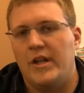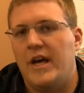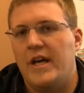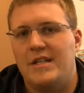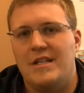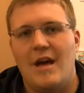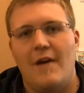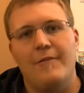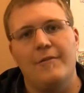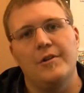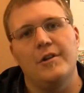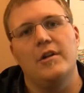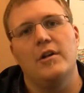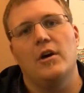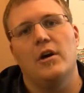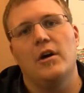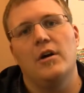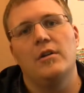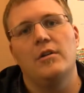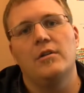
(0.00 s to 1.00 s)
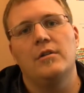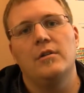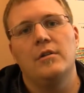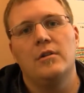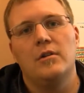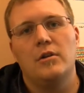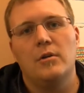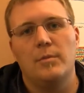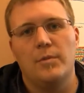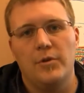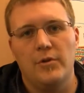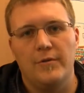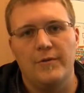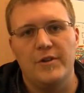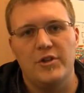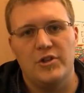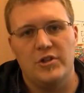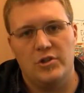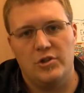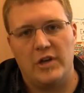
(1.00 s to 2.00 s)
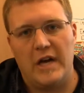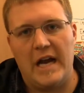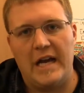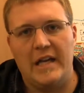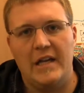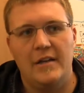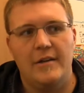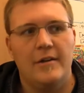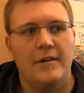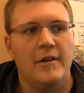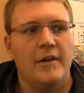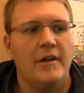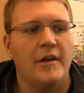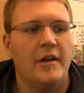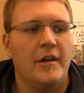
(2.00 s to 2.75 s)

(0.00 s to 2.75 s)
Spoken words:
relies heavily on computer vision tracking.